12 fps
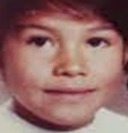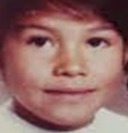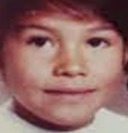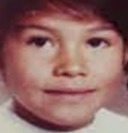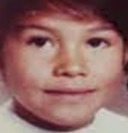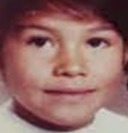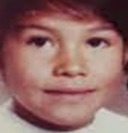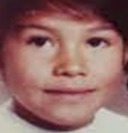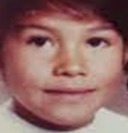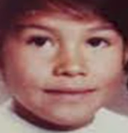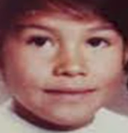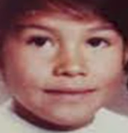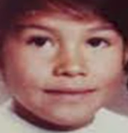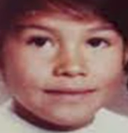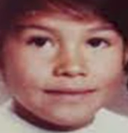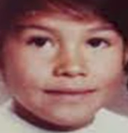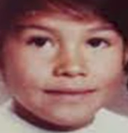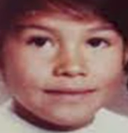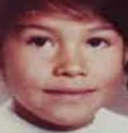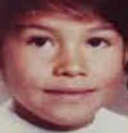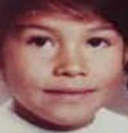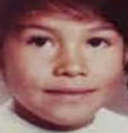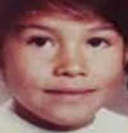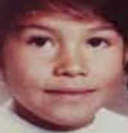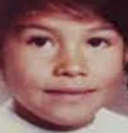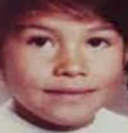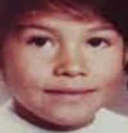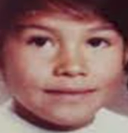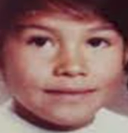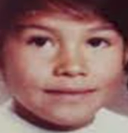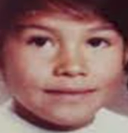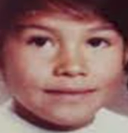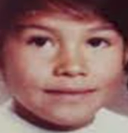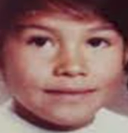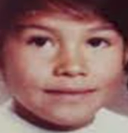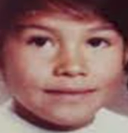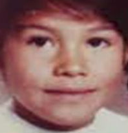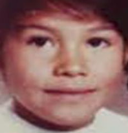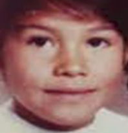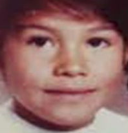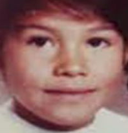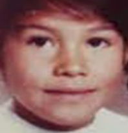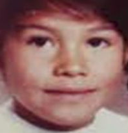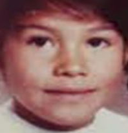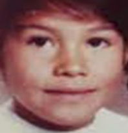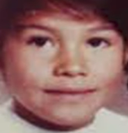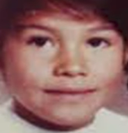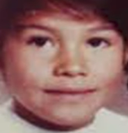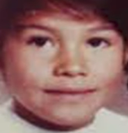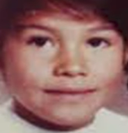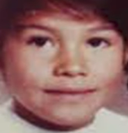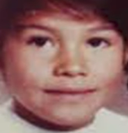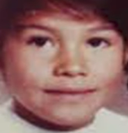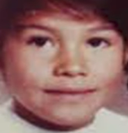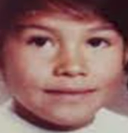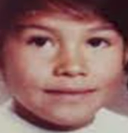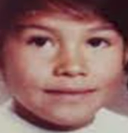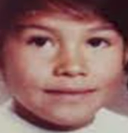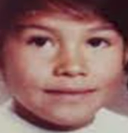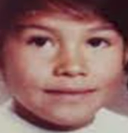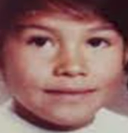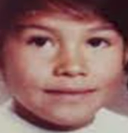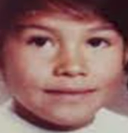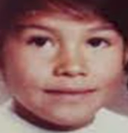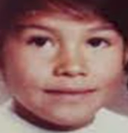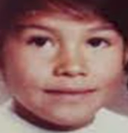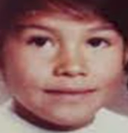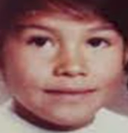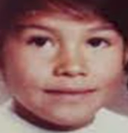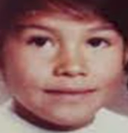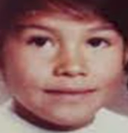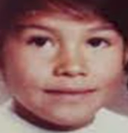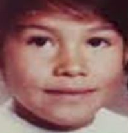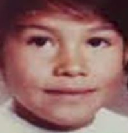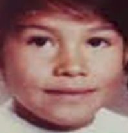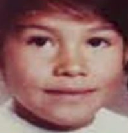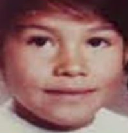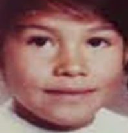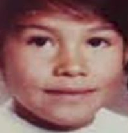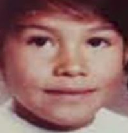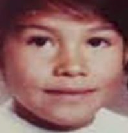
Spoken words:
This is a still picture; no speech is visible.